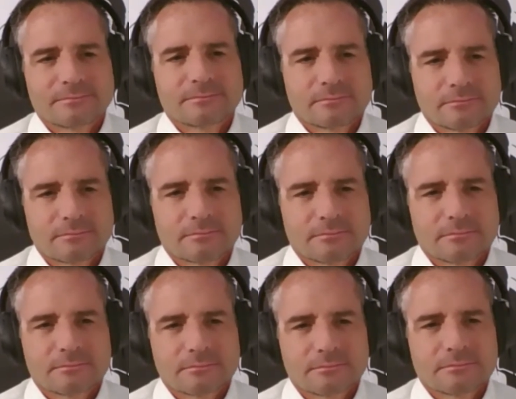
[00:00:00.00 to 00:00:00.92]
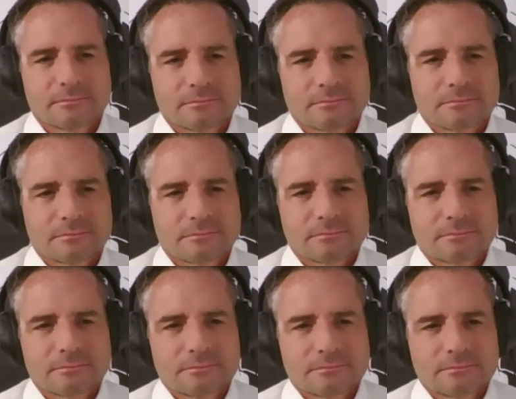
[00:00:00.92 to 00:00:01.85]

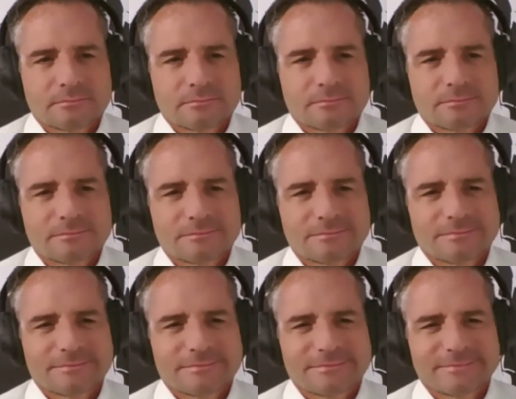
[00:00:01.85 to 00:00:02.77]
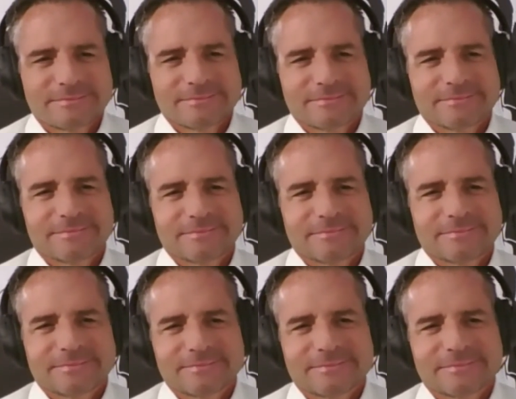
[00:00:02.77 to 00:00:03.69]

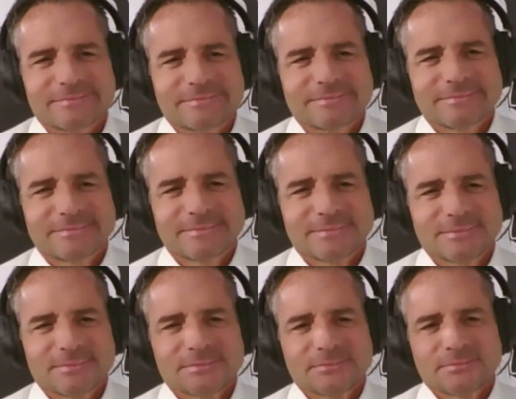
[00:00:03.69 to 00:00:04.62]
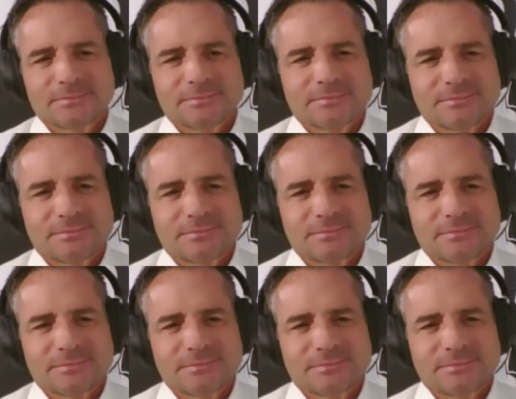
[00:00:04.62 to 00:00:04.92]
No words are spoken by the person on screen.